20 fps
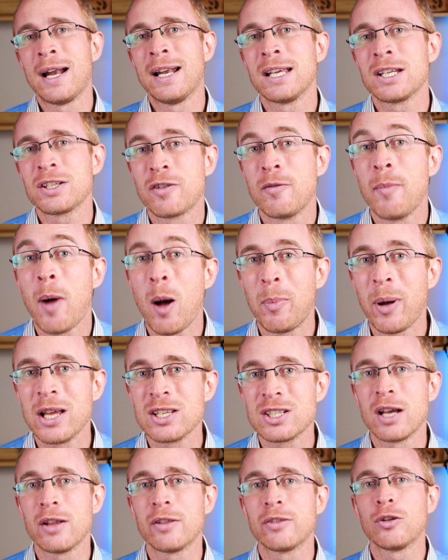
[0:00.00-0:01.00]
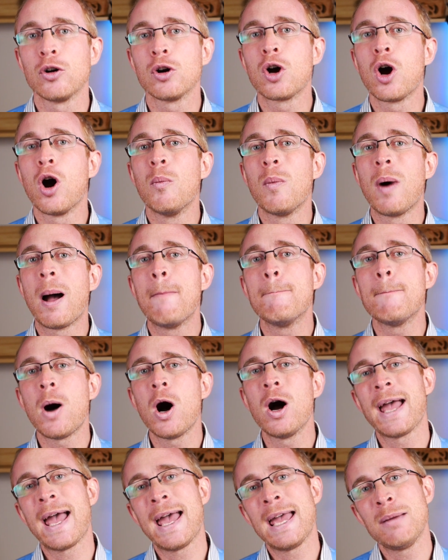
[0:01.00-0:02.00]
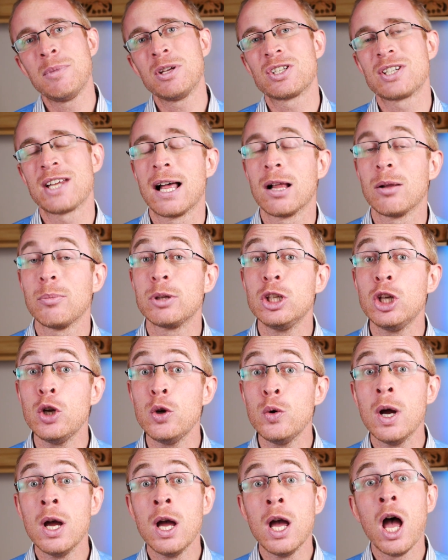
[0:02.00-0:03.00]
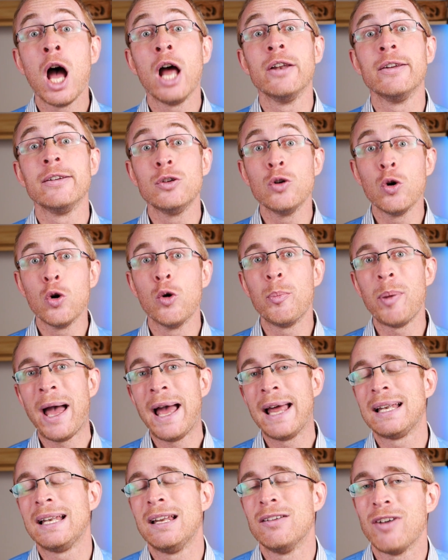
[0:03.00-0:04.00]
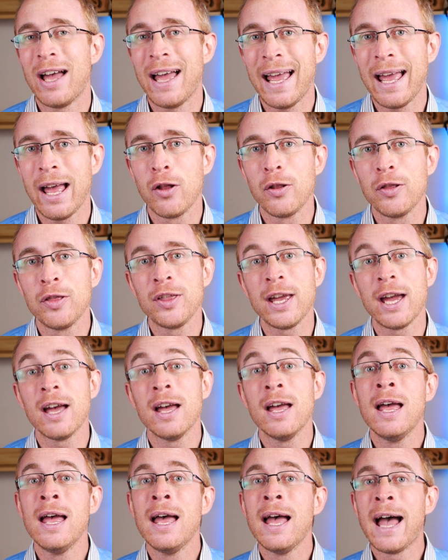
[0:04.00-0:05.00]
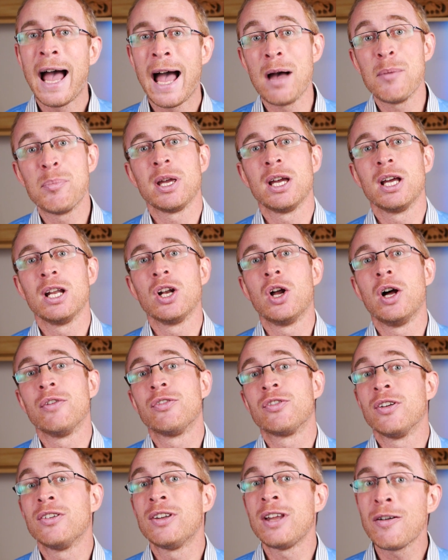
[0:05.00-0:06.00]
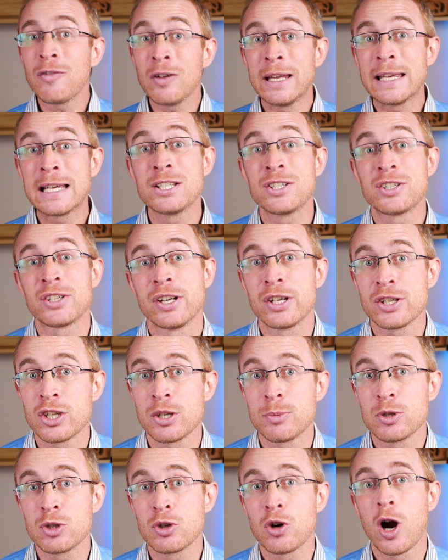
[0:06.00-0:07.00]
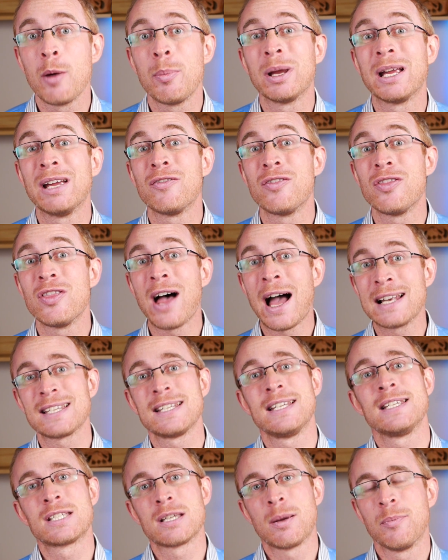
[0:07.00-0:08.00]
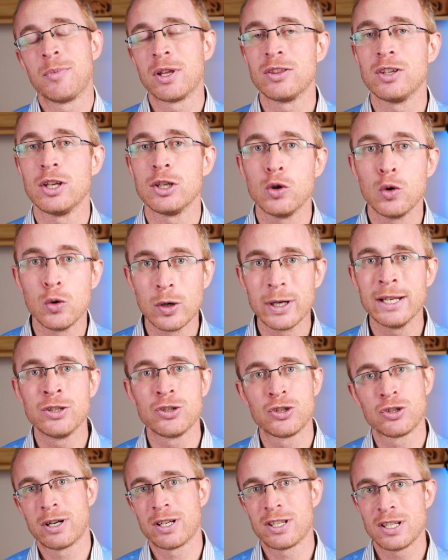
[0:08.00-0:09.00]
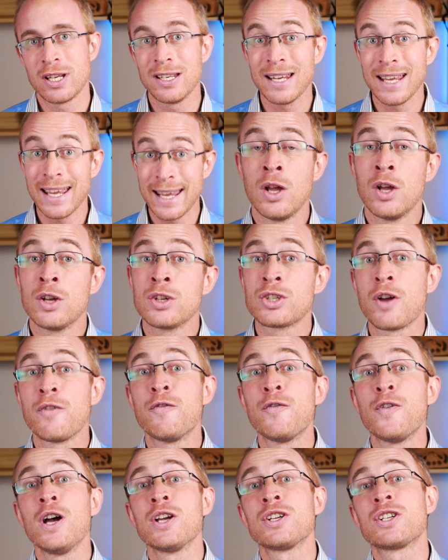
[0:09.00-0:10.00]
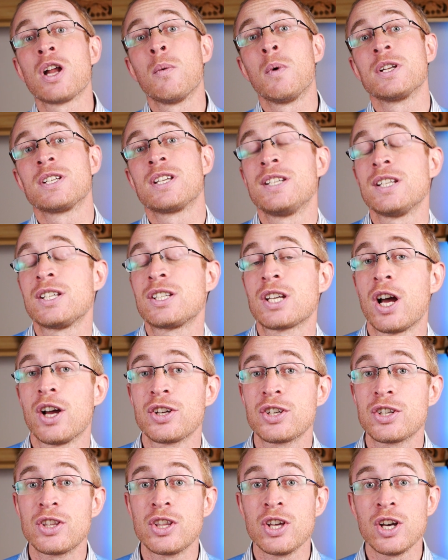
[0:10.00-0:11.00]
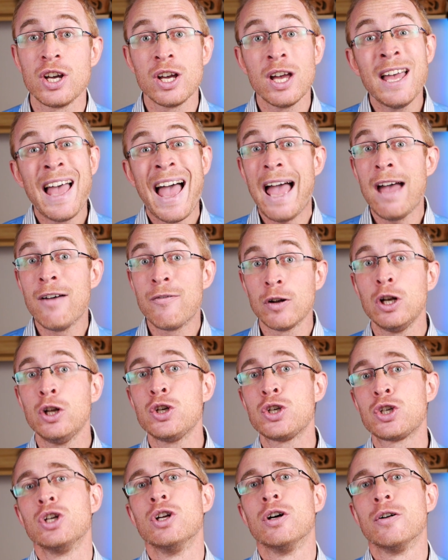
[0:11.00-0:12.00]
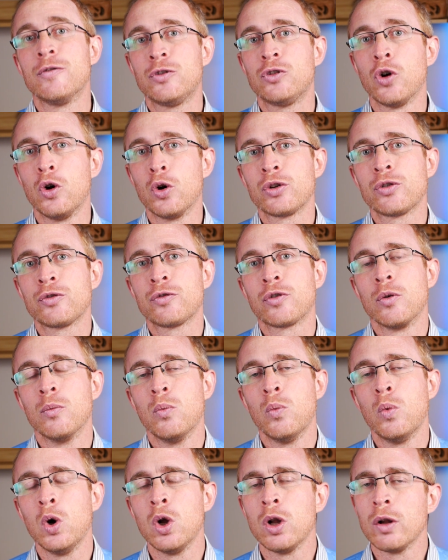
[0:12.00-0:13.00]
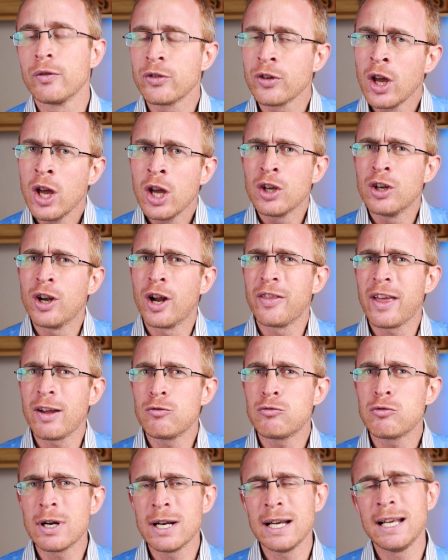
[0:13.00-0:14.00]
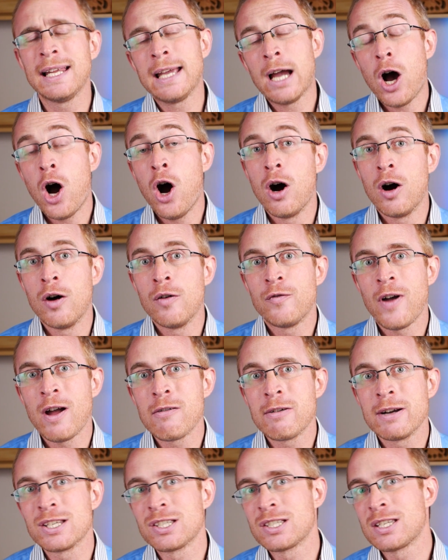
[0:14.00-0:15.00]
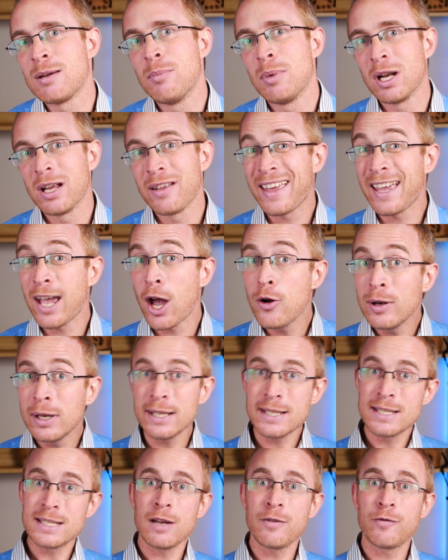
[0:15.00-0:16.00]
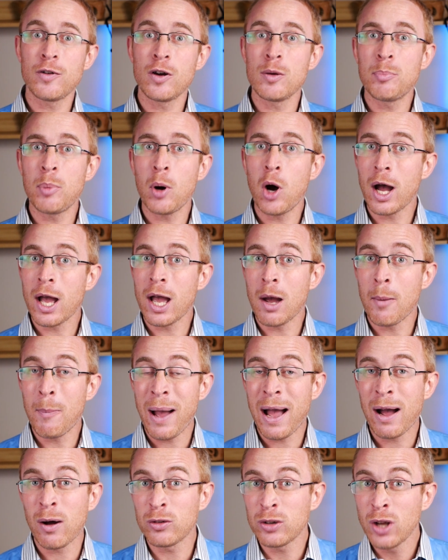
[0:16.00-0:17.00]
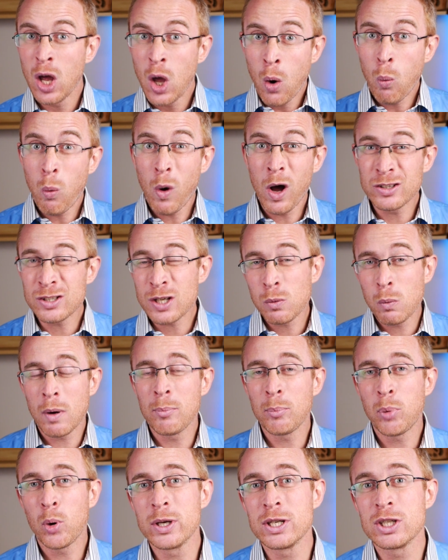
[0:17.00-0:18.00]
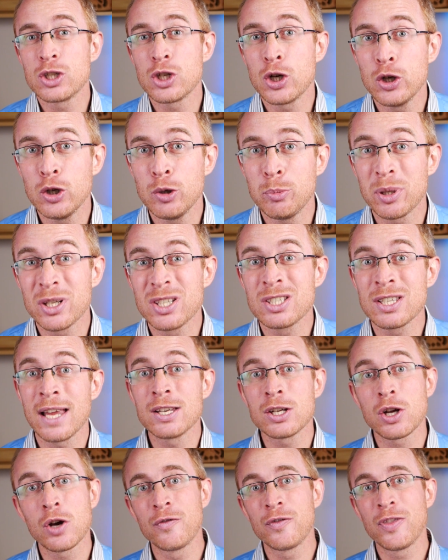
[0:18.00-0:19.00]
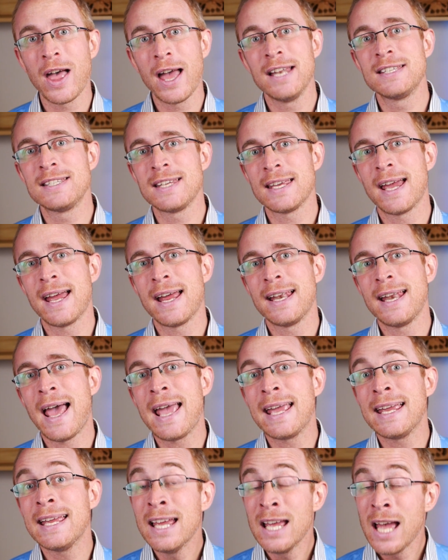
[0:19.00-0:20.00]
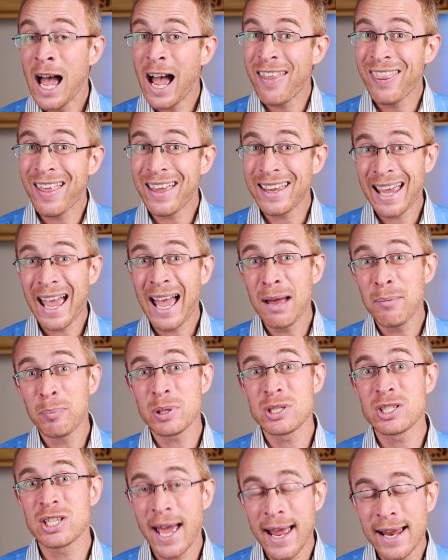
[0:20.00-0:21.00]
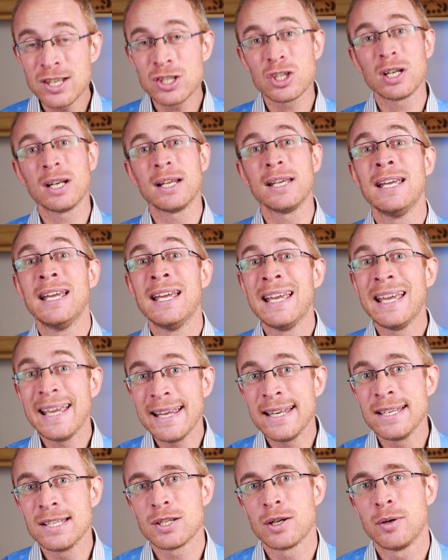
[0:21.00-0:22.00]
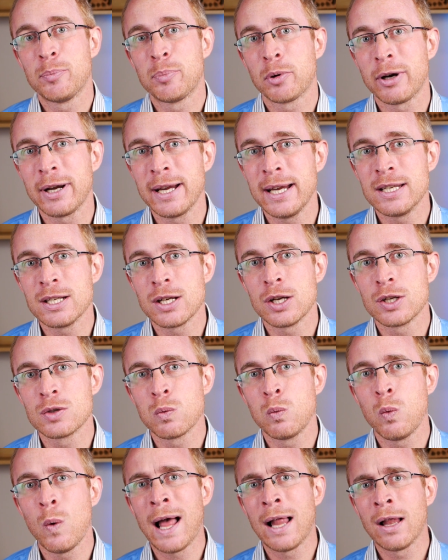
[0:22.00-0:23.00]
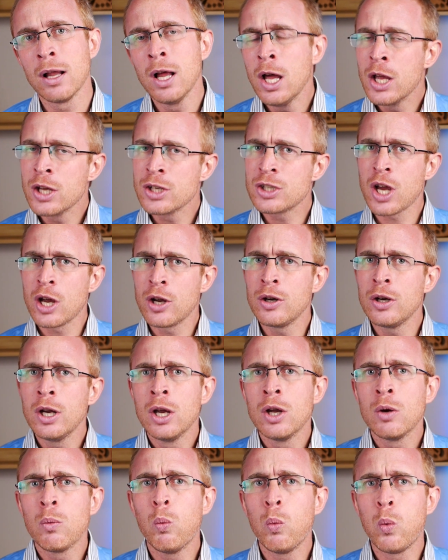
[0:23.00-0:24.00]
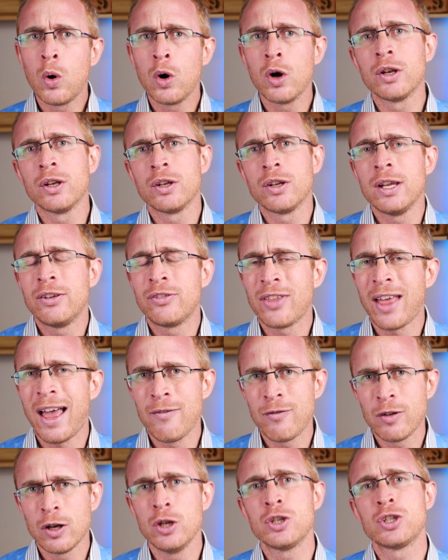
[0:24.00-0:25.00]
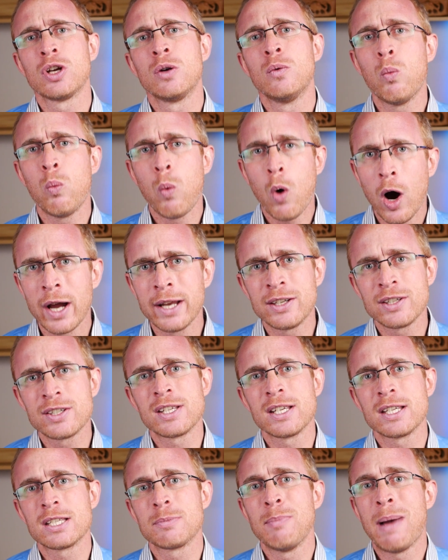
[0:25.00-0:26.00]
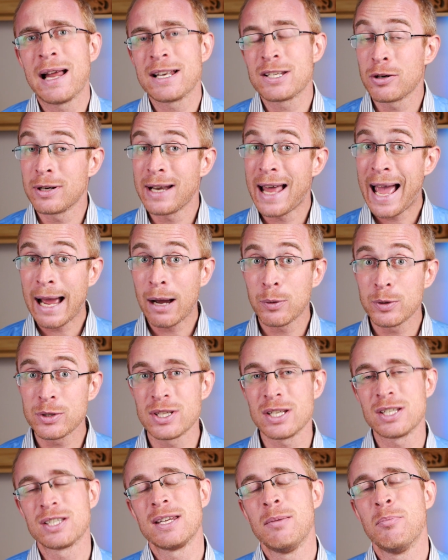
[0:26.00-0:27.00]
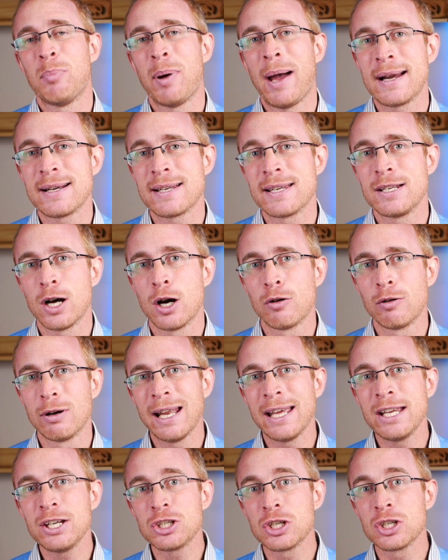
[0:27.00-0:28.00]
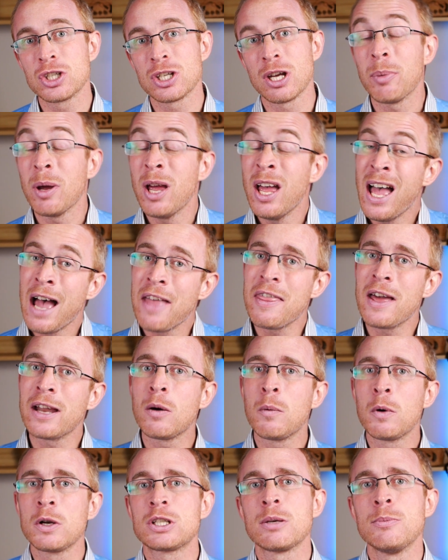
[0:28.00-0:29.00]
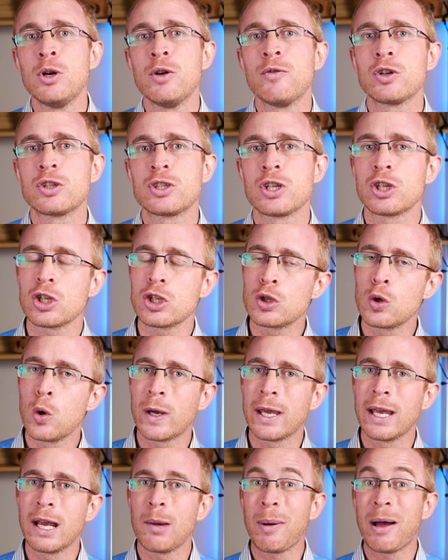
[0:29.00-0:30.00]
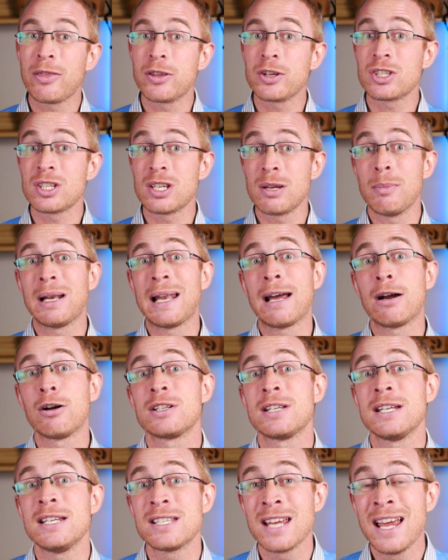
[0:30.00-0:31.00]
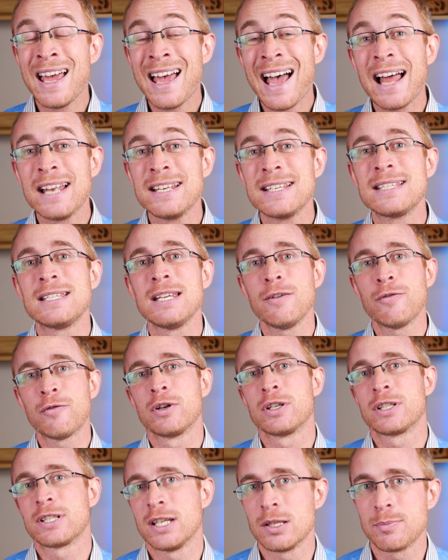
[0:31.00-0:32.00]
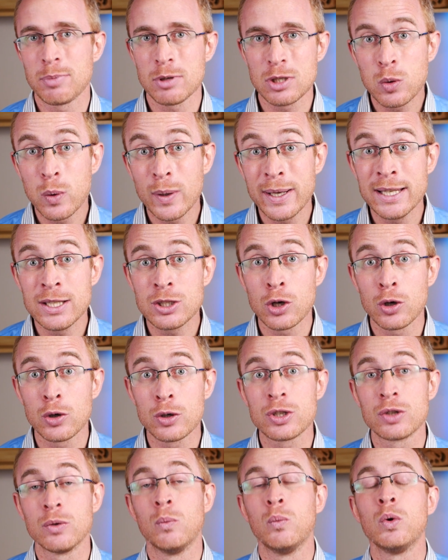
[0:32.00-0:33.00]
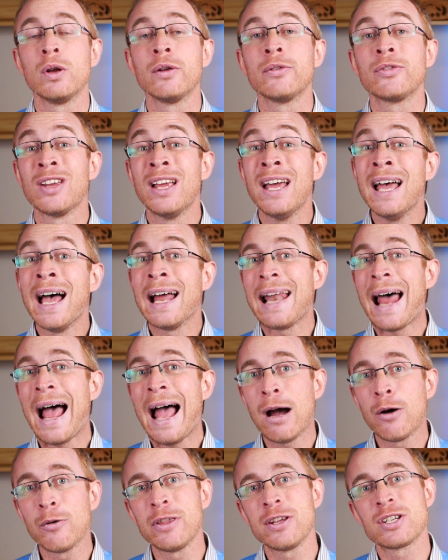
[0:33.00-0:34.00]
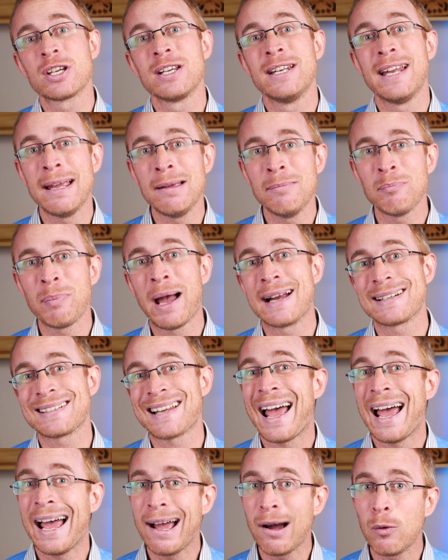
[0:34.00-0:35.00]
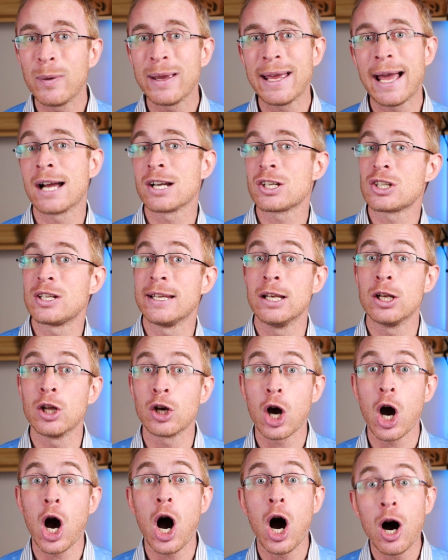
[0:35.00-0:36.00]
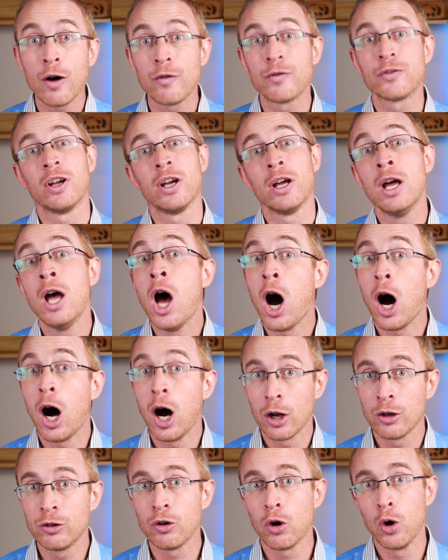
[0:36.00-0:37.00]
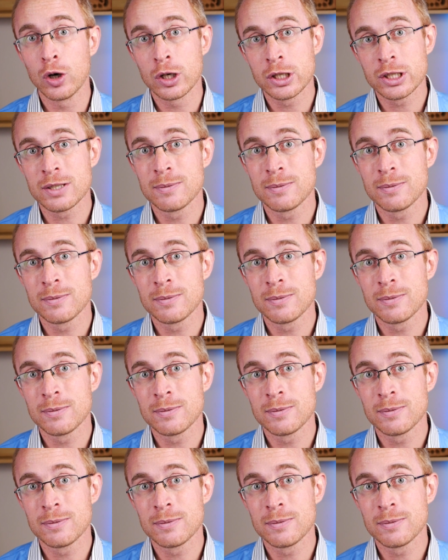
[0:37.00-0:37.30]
Alex from ourpetshealth.com, where my aim is to help you and your pet live a healthier, happier life. So definitely consider subscribing if that is something that you're interested in. So first, I want to discuss the evolution of dogs from wolves. You know, they really are very similar. They only differ by about 1 to 1.2% of their DNA, and they can potentially interbreed as well. So what is the evolution? Why does this matter? And how has this impacted our relationship? And then I want to move on to just talking about the similarities and differences between dogs and wolves and how this can impact how we actually look after our dogs.